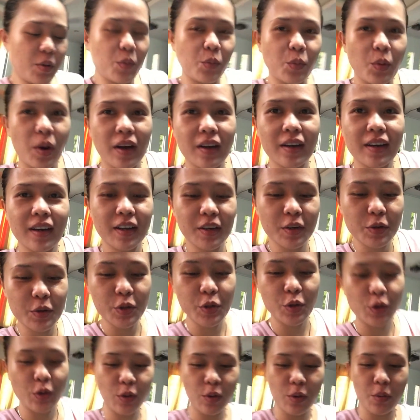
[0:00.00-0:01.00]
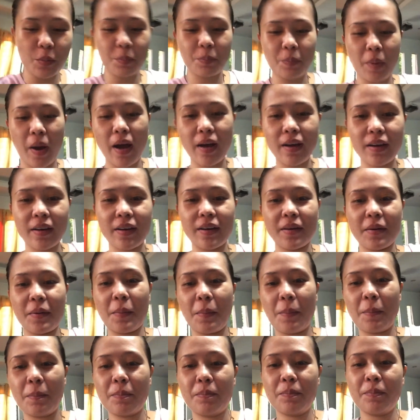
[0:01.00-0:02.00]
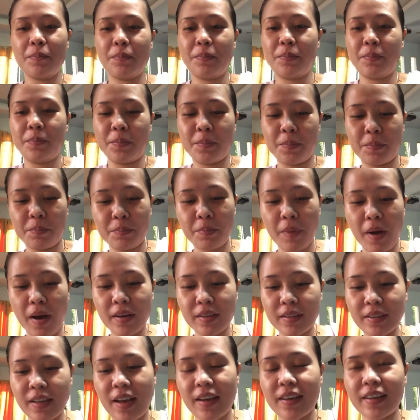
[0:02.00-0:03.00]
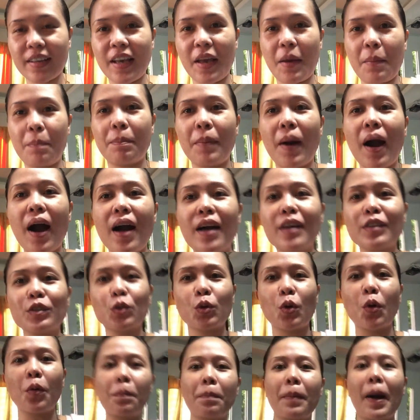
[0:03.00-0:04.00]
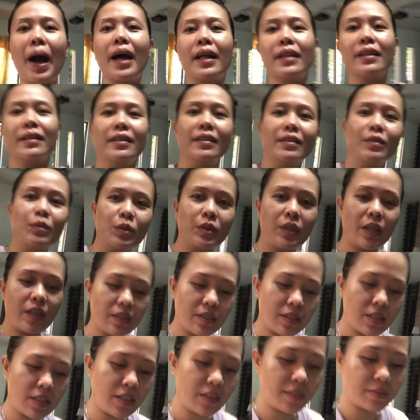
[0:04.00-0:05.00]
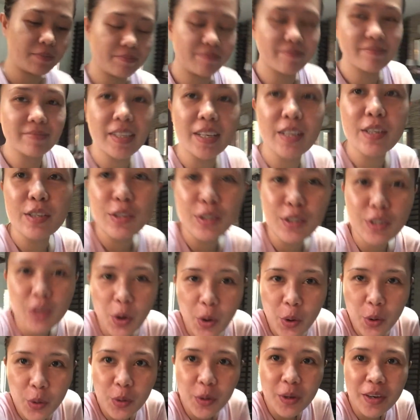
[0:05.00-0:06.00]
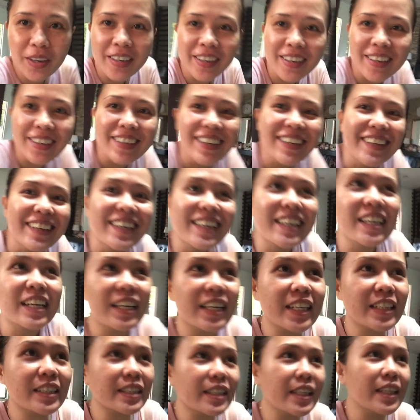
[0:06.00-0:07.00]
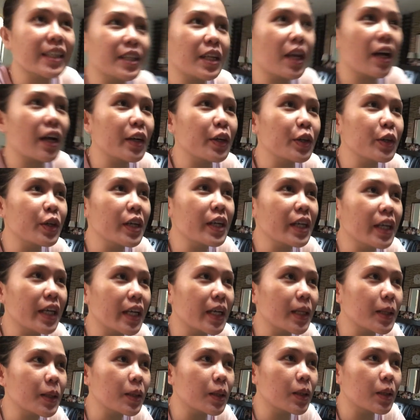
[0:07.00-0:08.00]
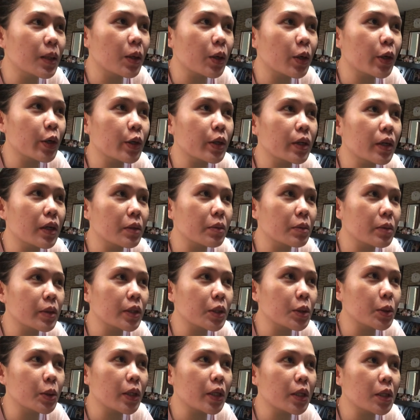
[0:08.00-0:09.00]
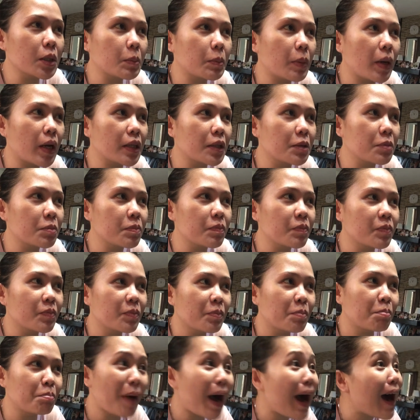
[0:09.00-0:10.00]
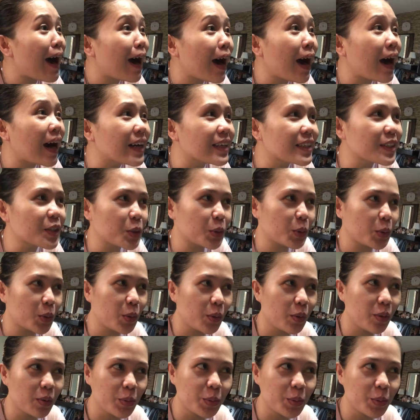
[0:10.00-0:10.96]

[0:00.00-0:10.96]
Wakaru yo pang pang dake pang topan unagi. So let's eat. Are you gonna eat? Or are you going to eat pan pang to?